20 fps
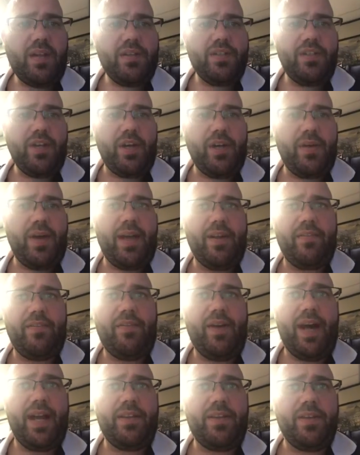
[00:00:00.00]
show you how to
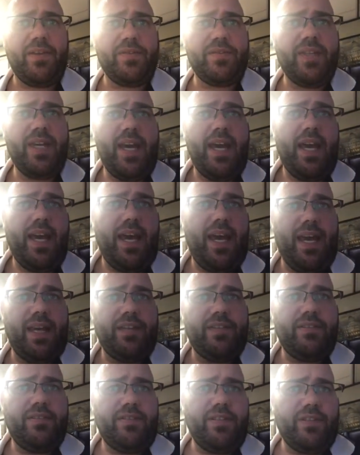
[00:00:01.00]
find those.
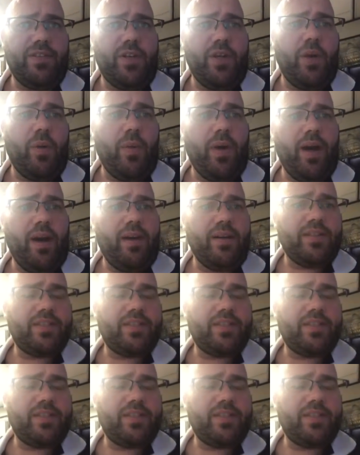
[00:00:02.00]
And just so you're aware,